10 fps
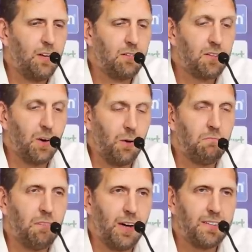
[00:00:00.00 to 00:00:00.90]

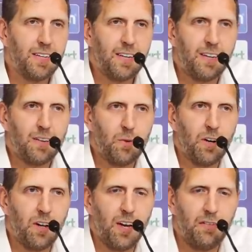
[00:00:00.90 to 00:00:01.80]
So I think
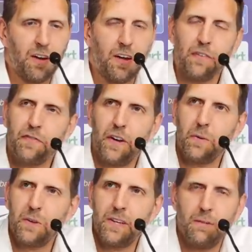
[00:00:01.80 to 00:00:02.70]
we'll have a lot of fun
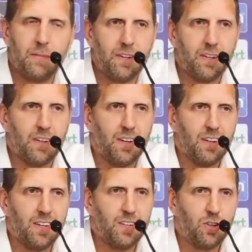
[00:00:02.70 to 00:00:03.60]
with him in,
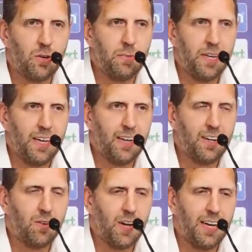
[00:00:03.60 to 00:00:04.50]
uh, in Germany and
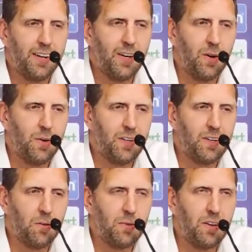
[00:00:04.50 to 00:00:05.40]
in Orlando, and
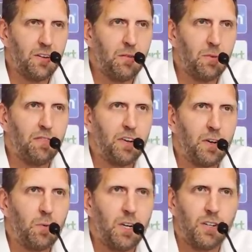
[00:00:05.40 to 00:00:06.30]
it'll be, it'll be fun
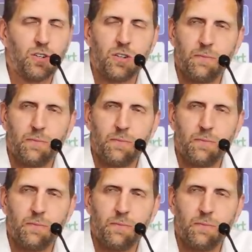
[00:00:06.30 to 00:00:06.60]
to watch.